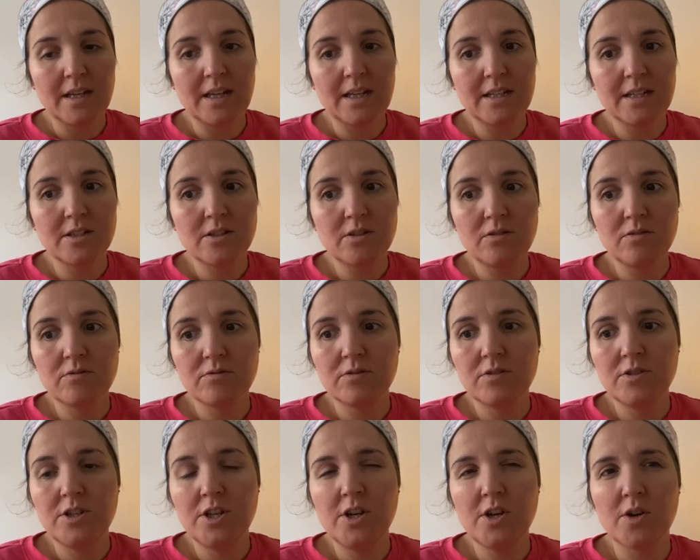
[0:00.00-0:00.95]
I don't
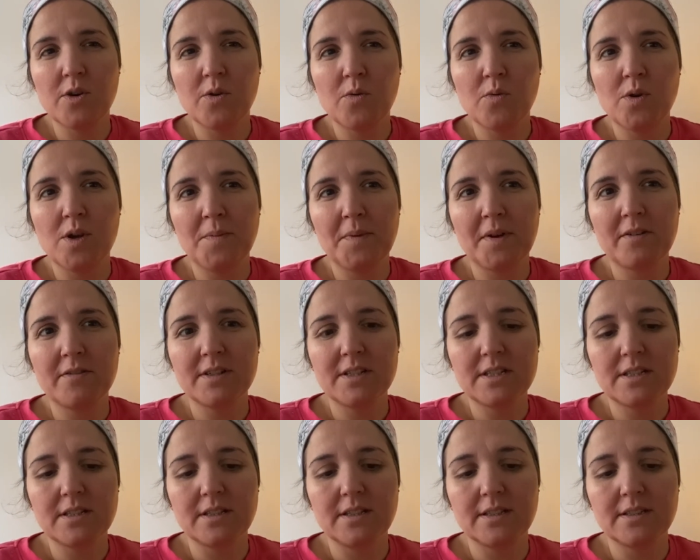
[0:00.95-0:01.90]
know where my
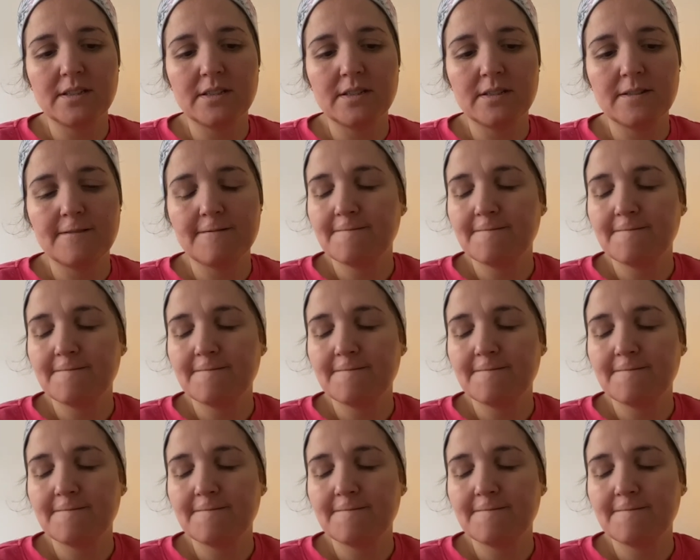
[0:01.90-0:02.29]
crystal is.